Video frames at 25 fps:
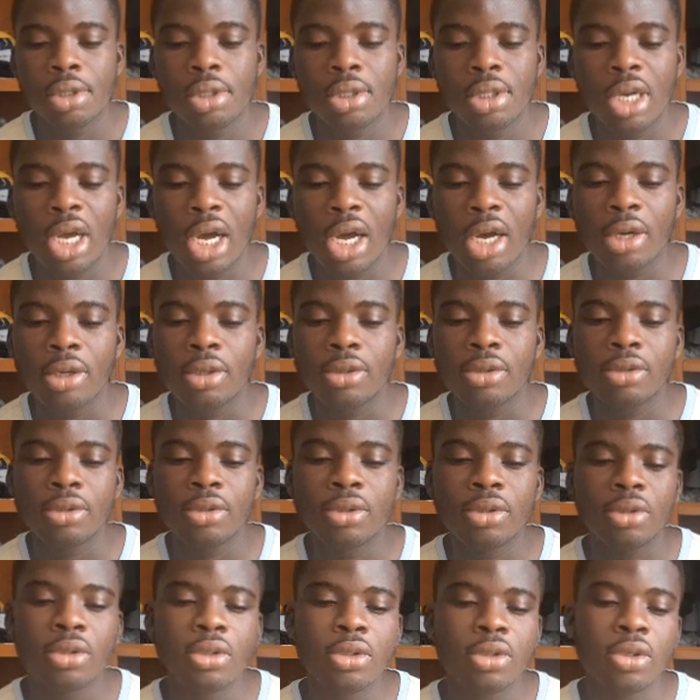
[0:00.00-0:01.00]
Now,
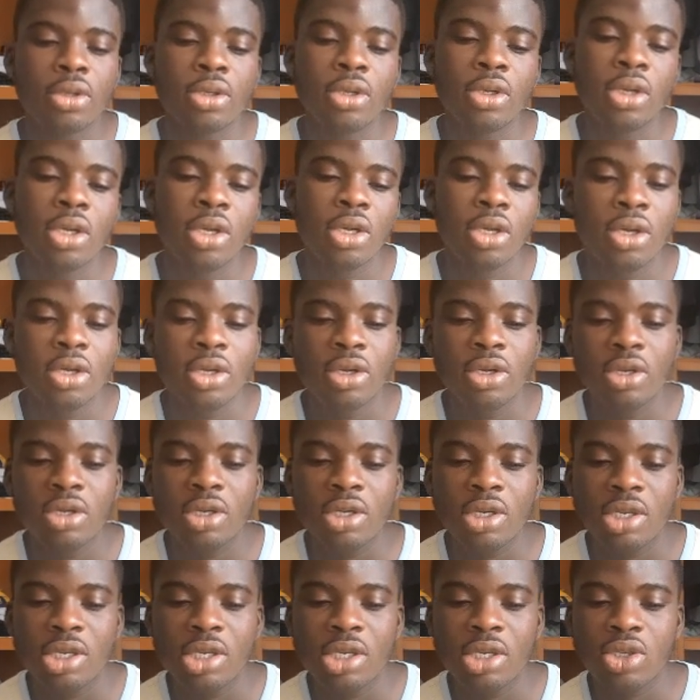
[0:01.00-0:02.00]

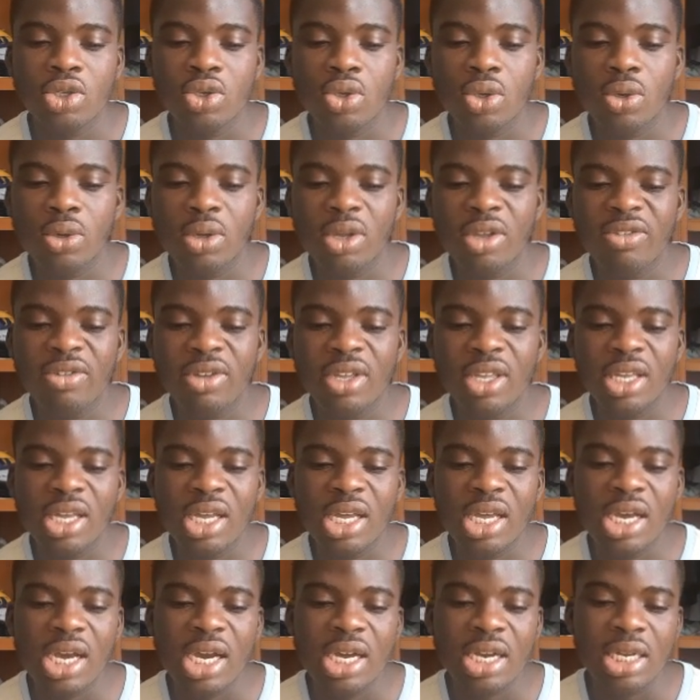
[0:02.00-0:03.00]
so we give
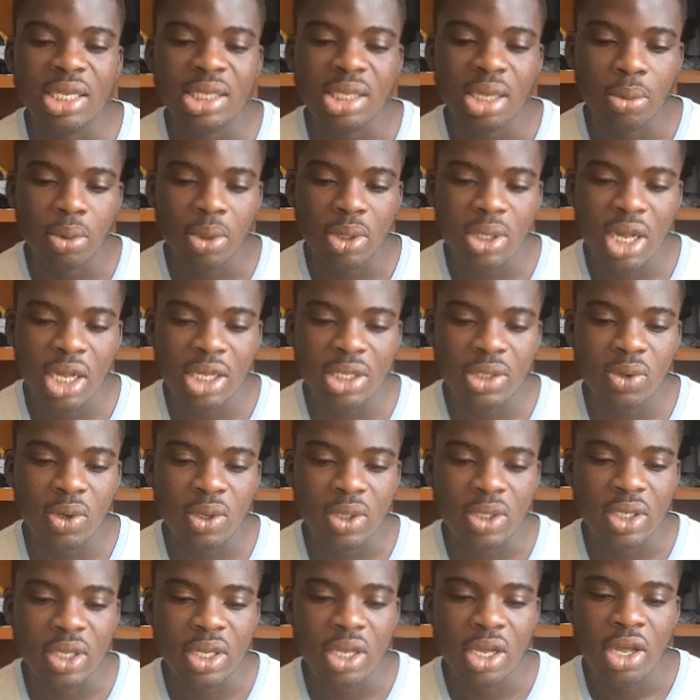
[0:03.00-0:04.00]
here an example that's
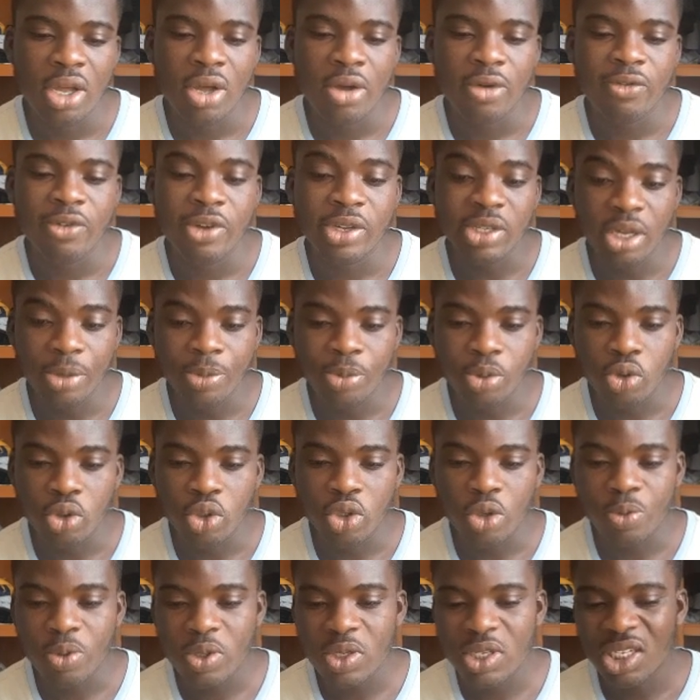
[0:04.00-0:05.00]
what, for example,
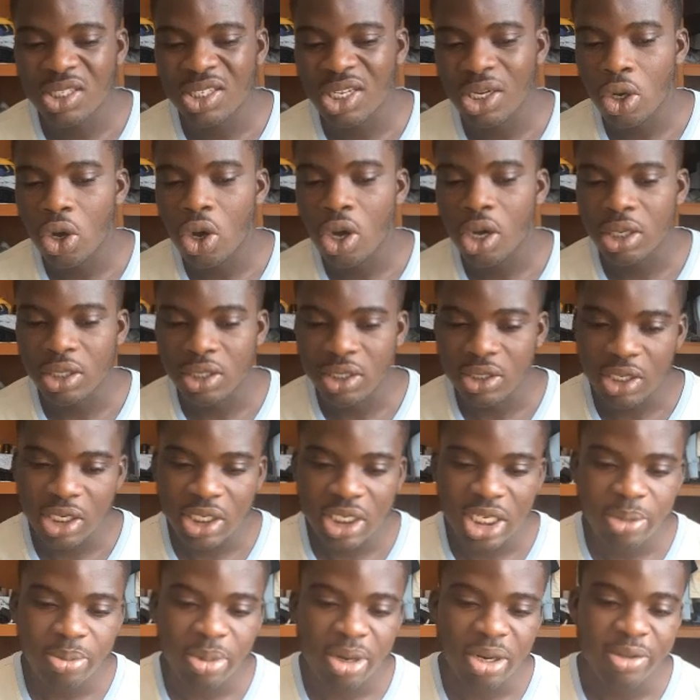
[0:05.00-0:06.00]
suppose that an
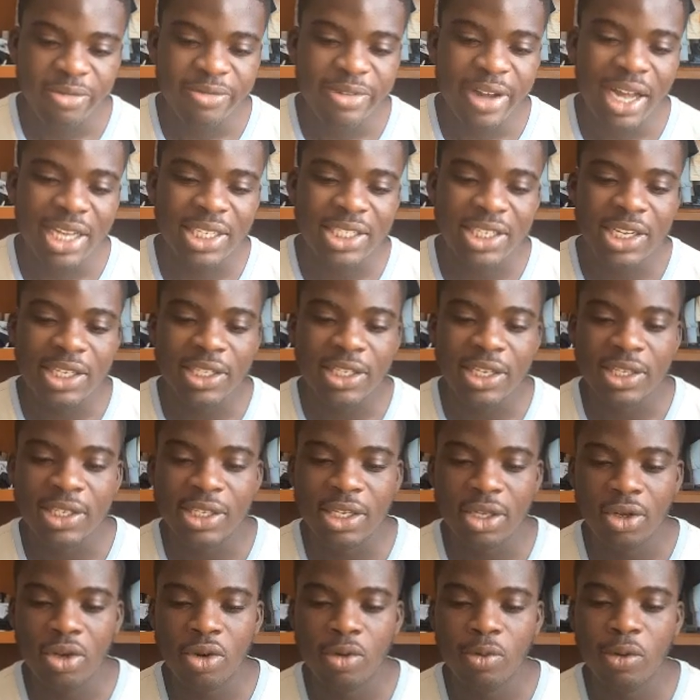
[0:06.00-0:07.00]
organization manufactures a
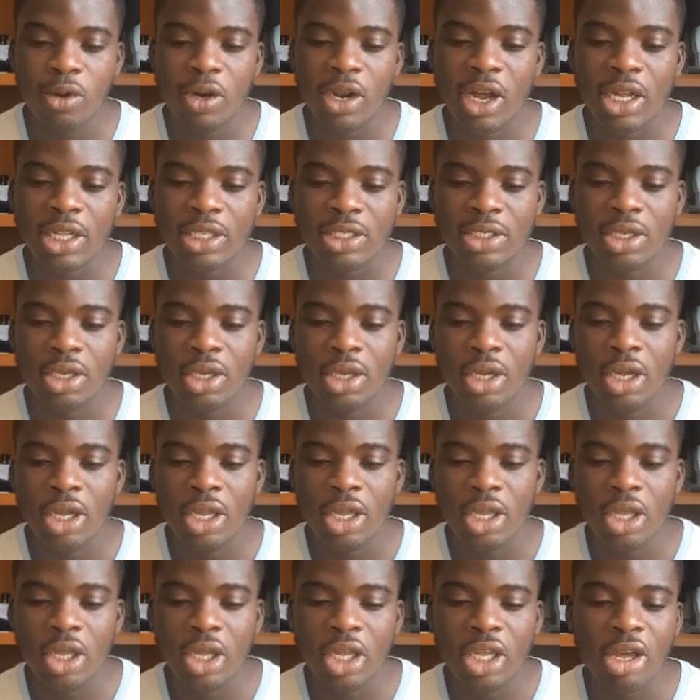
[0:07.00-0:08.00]
single product
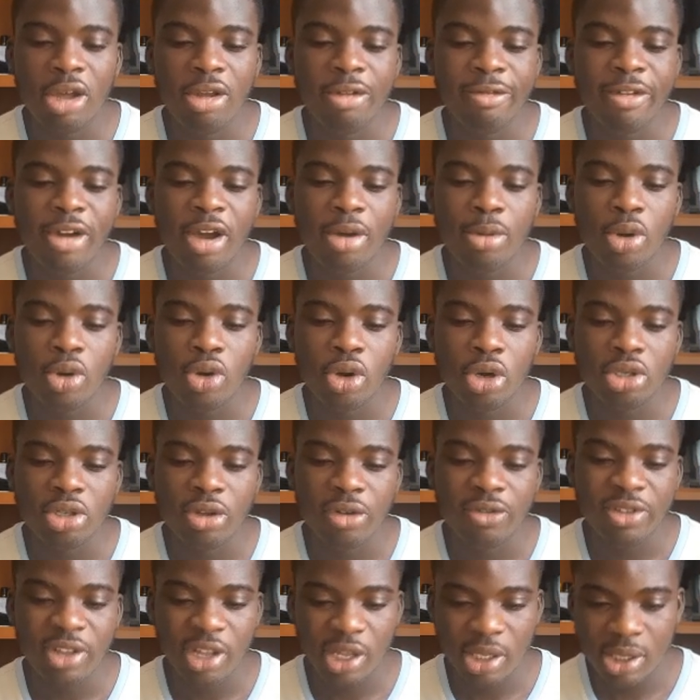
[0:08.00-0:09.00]
incurring variable cost
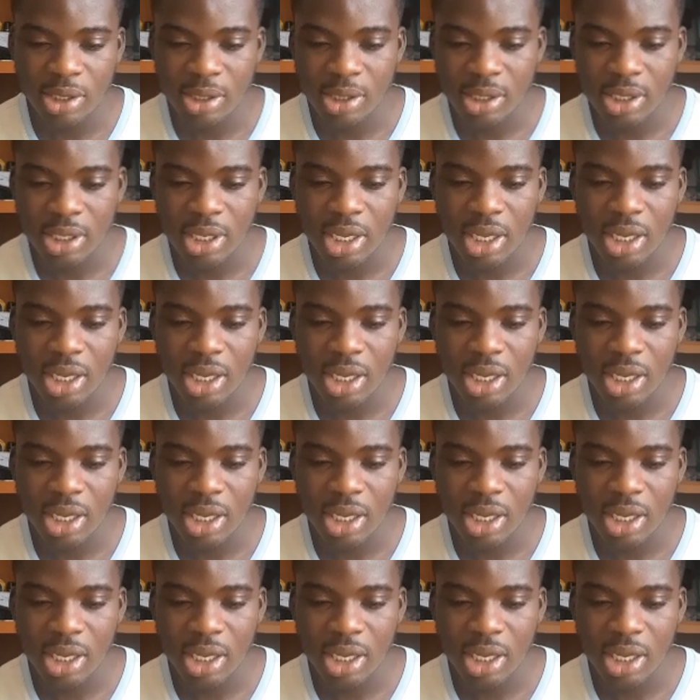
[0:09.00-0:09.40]
of 30